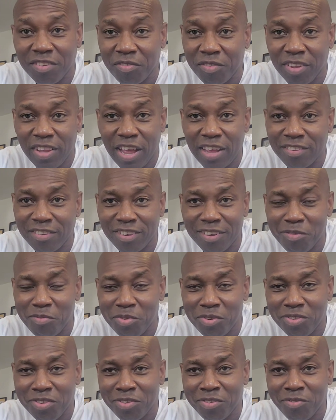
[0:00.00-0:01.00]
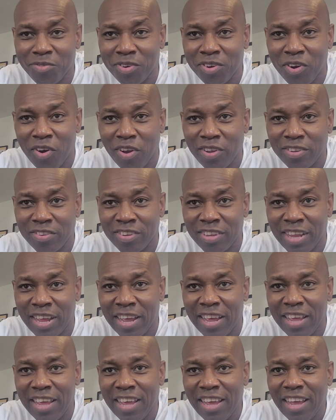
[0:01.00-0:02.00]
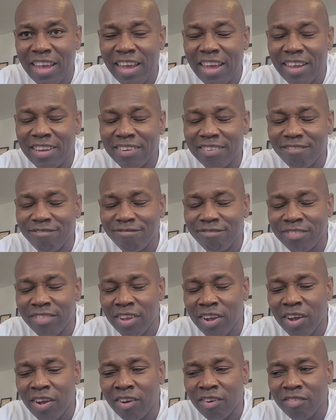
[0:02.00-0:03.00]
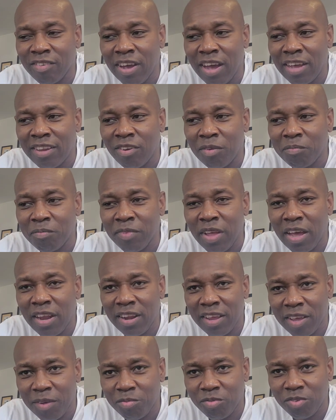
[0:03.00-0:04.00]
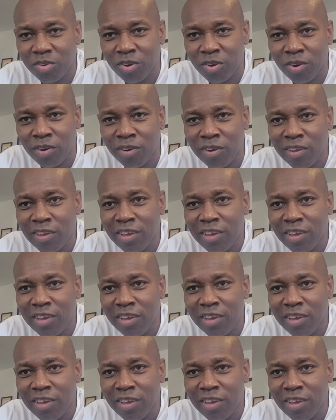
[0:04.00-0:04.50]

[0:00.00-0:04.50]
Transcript: of classical music regardless of that and no i'm not a hipster